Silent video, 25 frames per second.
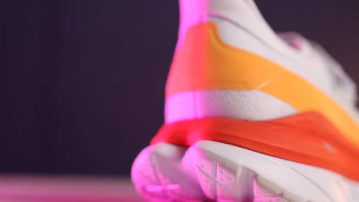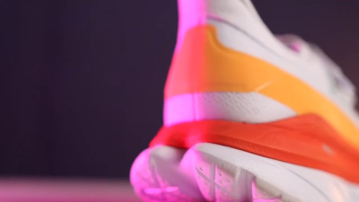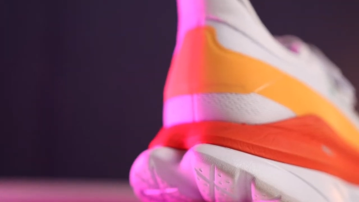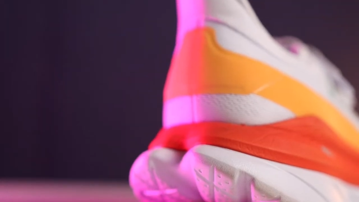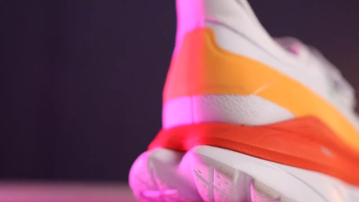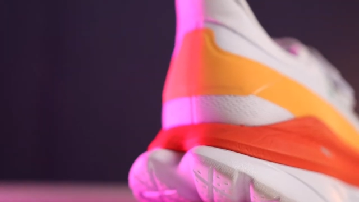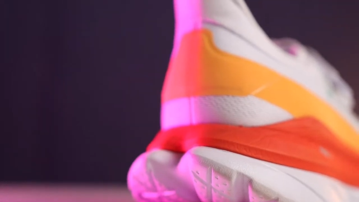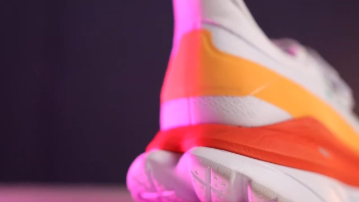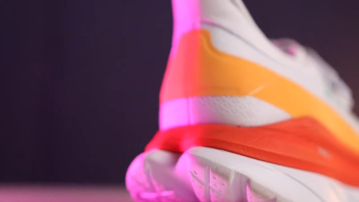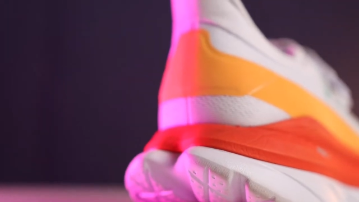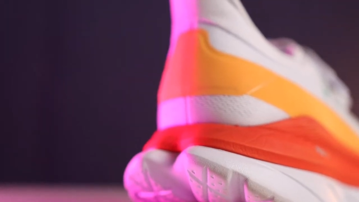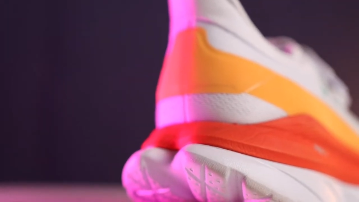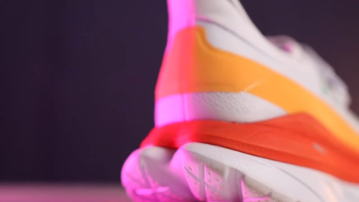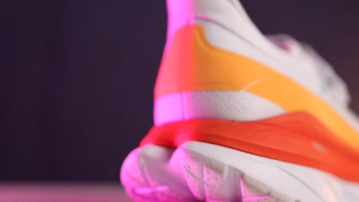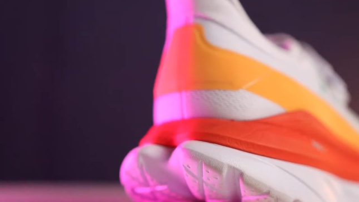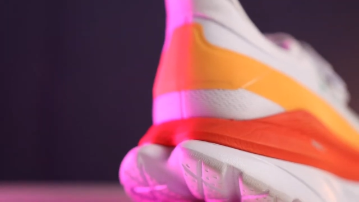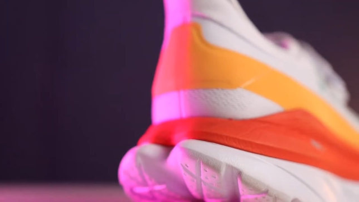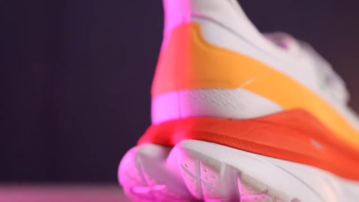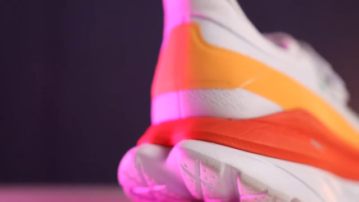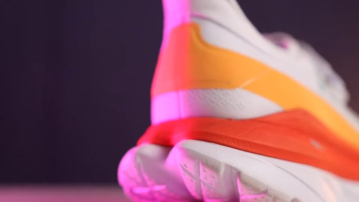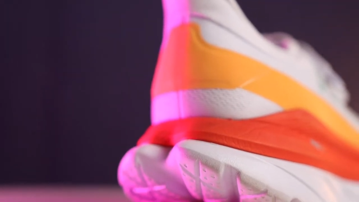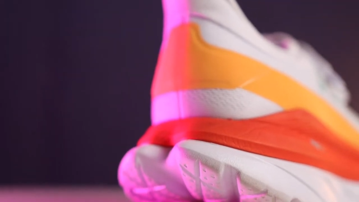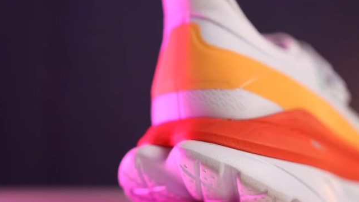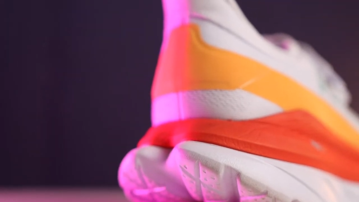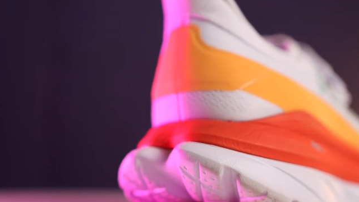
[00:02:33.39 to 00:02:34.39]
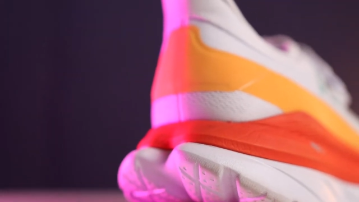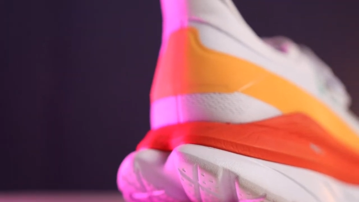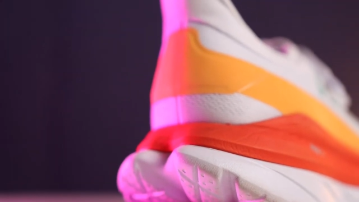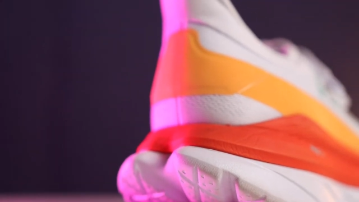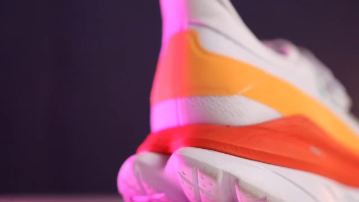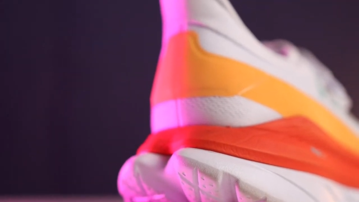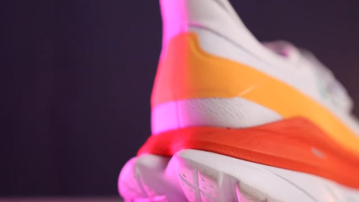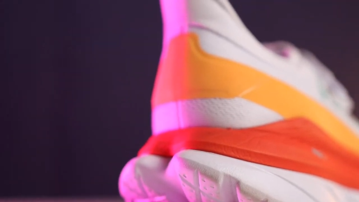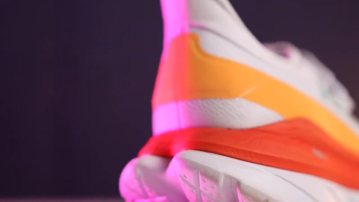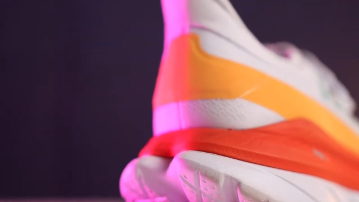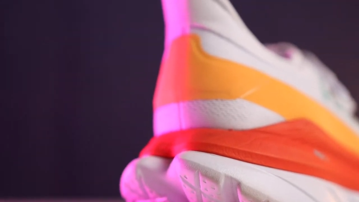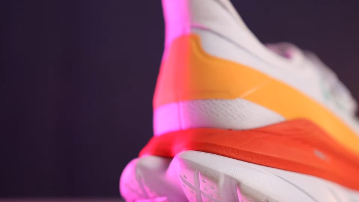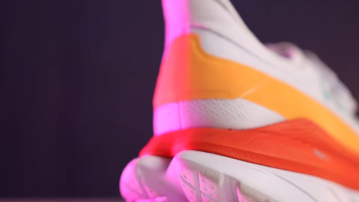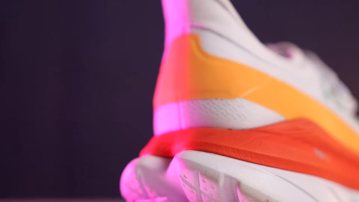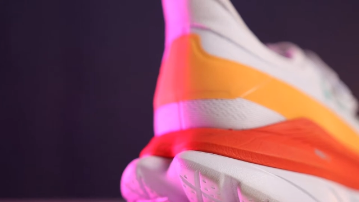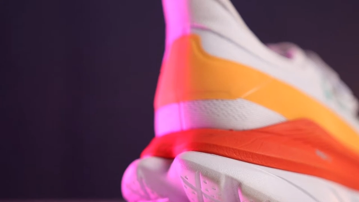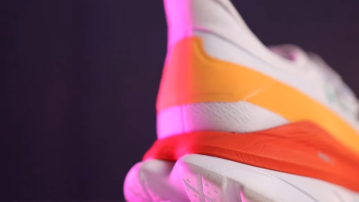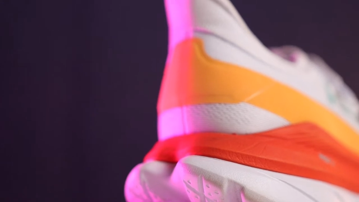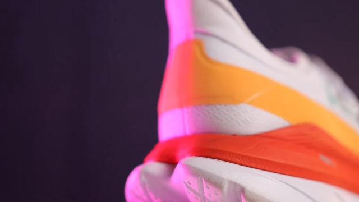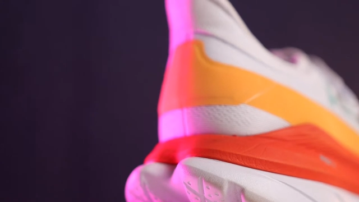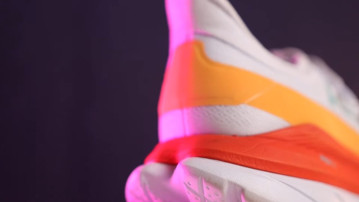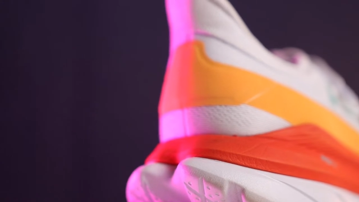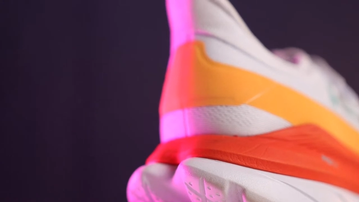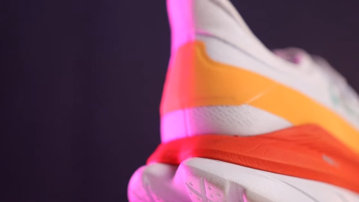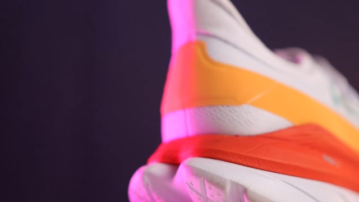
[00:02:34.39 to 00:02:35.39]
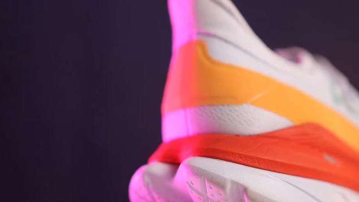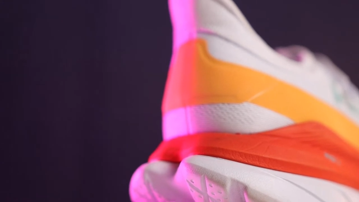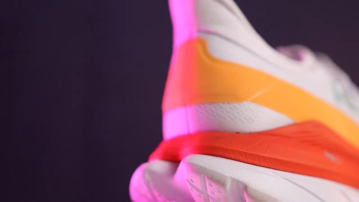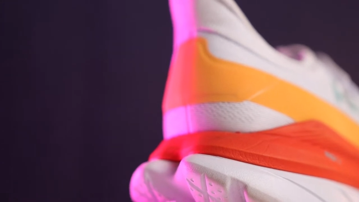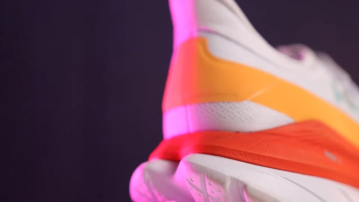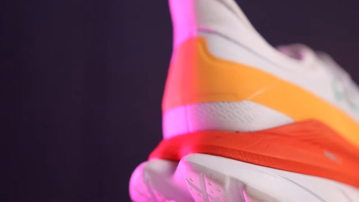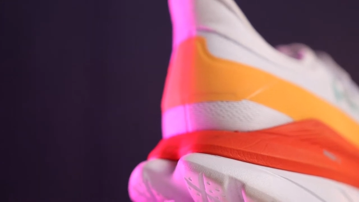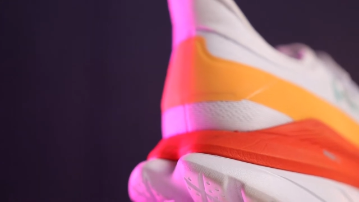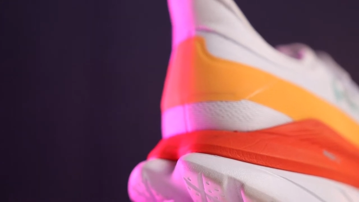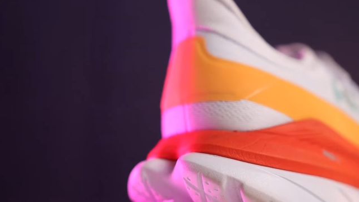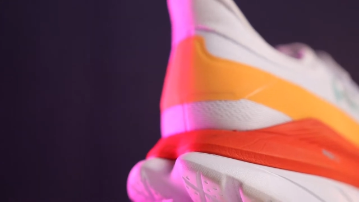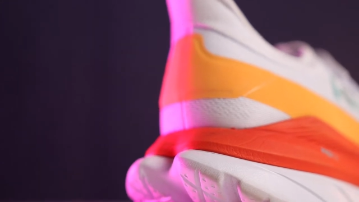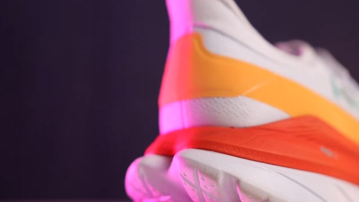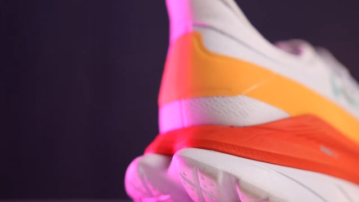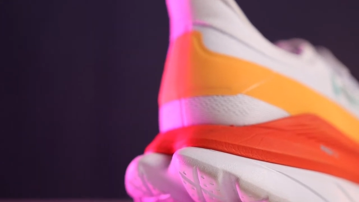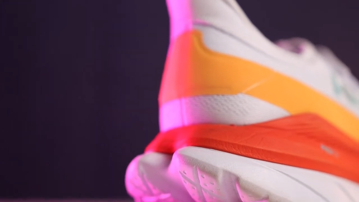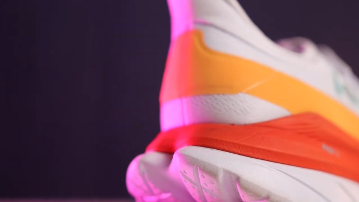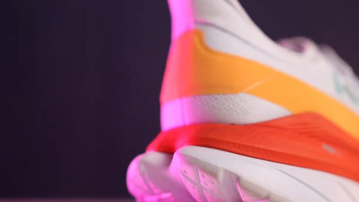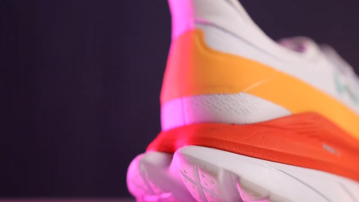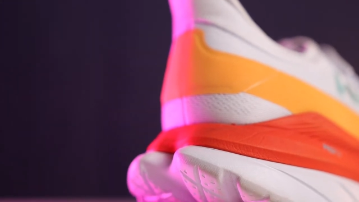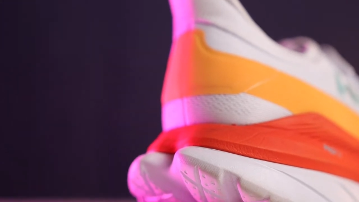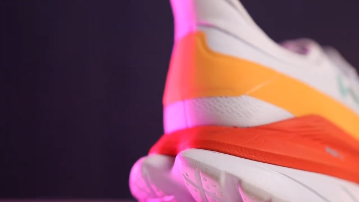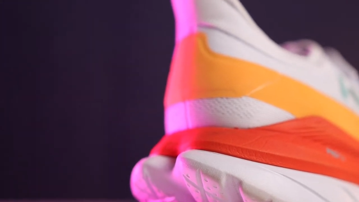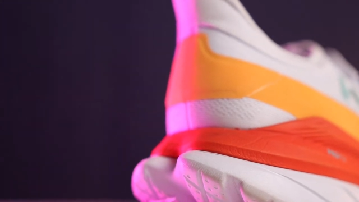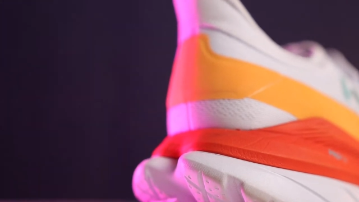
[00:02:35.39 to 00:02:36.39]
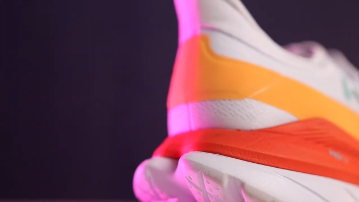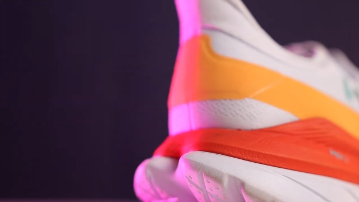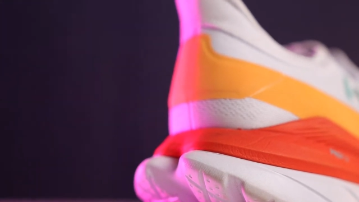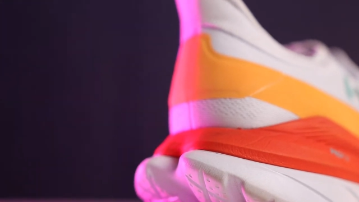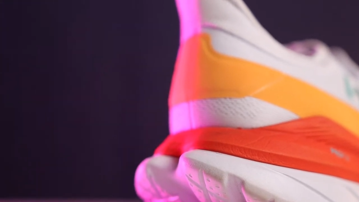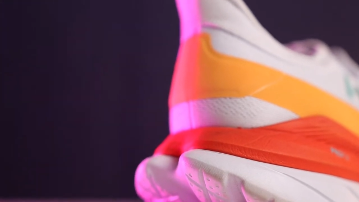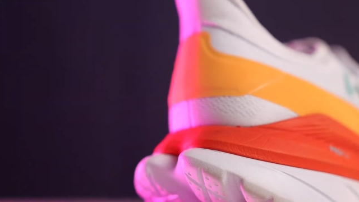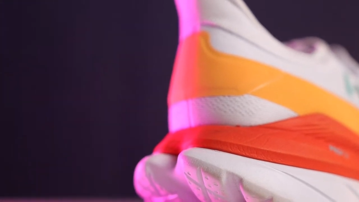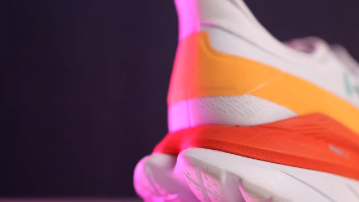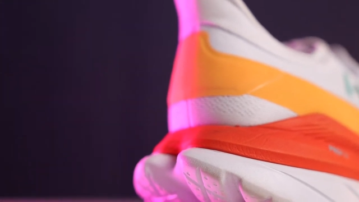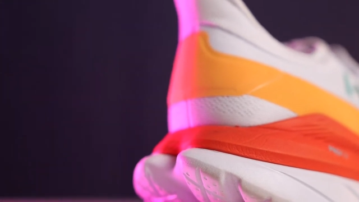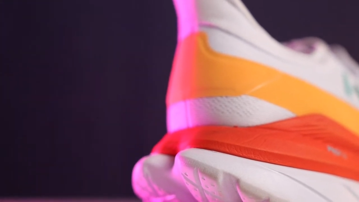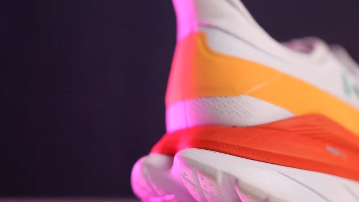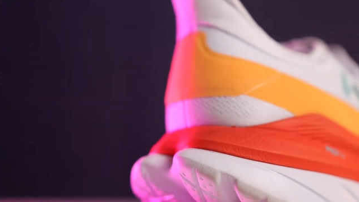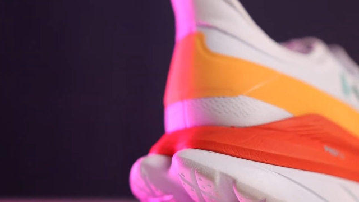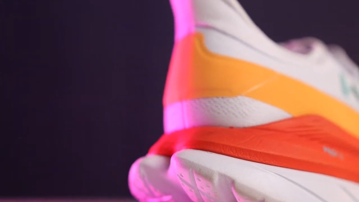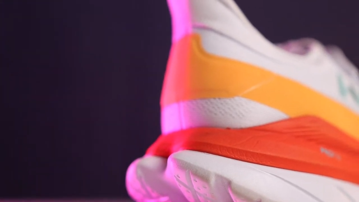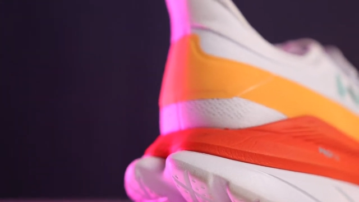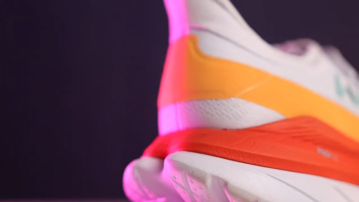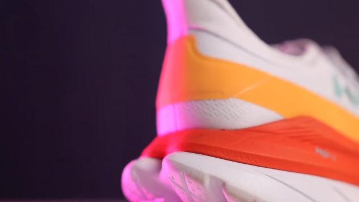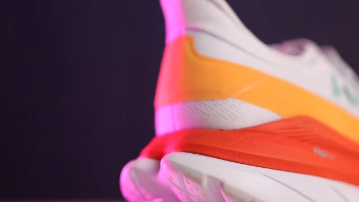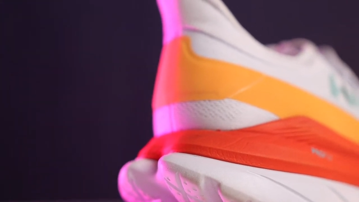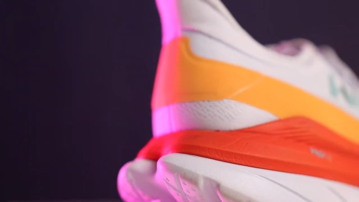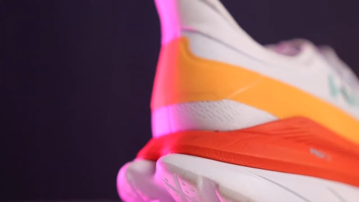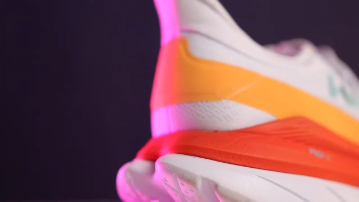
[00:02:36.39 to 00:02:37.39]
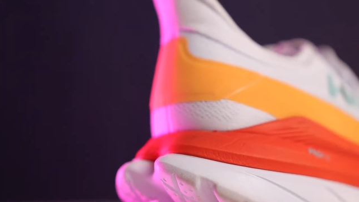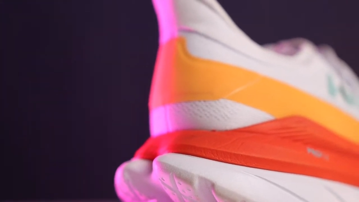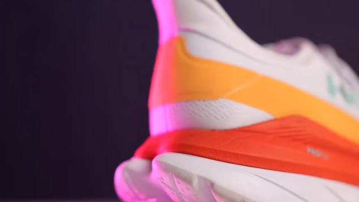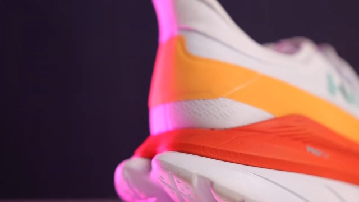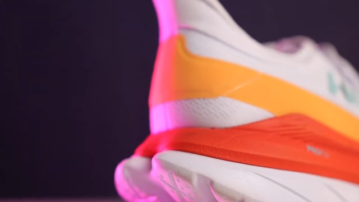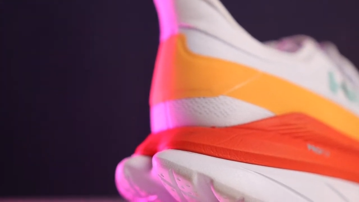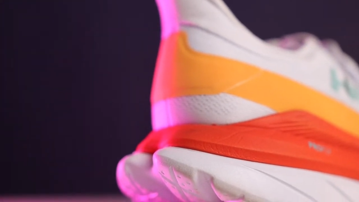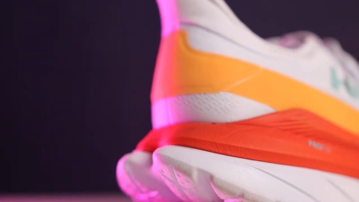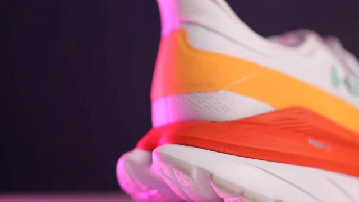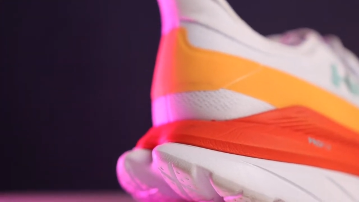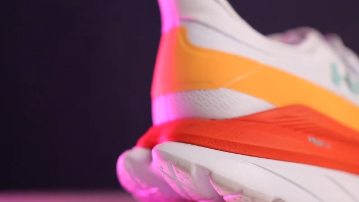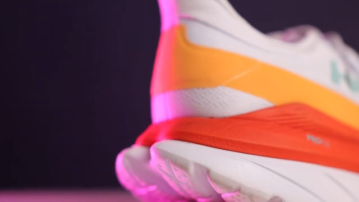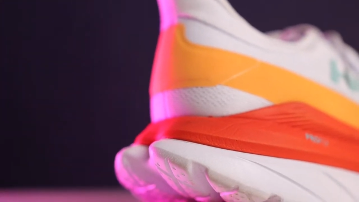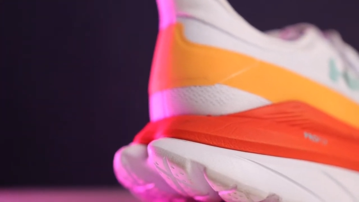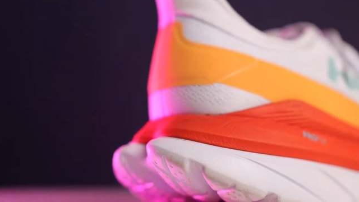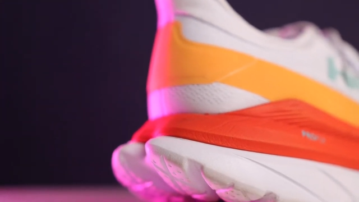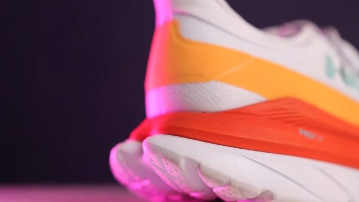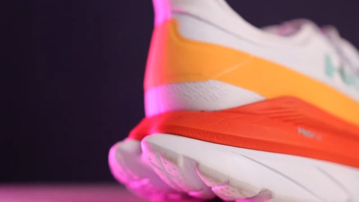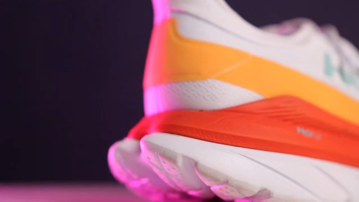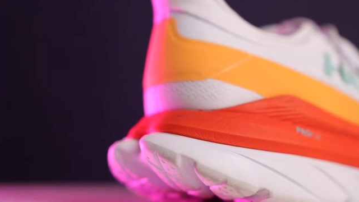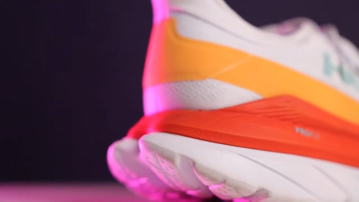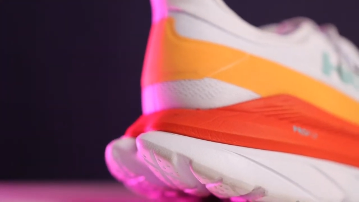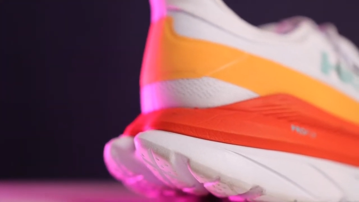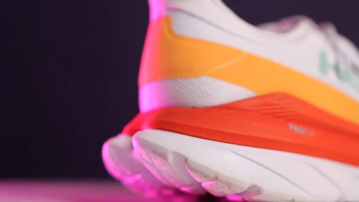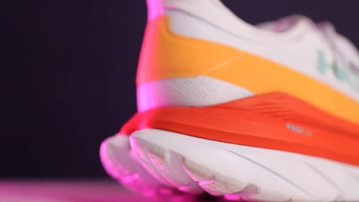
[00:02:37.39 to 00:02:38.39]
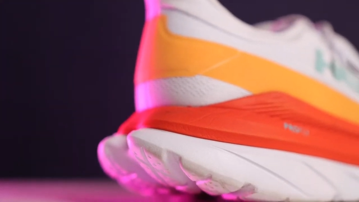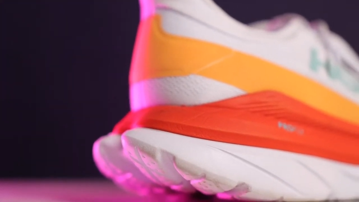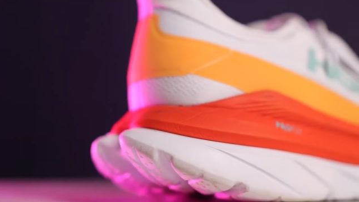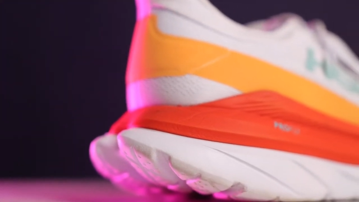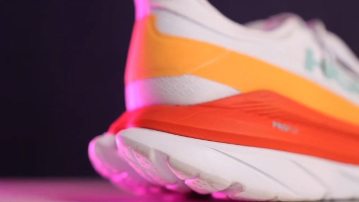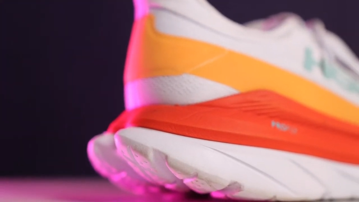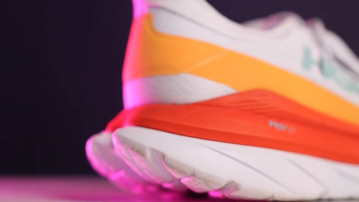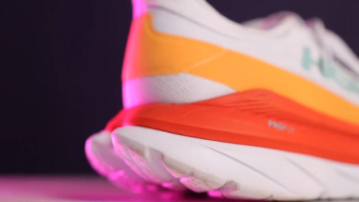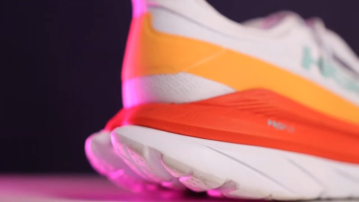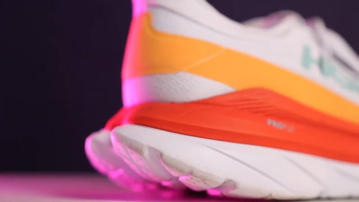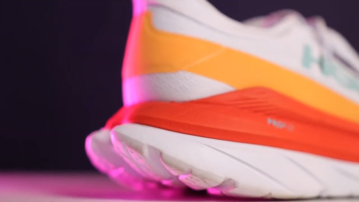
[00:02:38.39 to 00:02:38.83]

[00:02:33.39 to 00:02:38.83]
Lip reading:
(no speaker visible)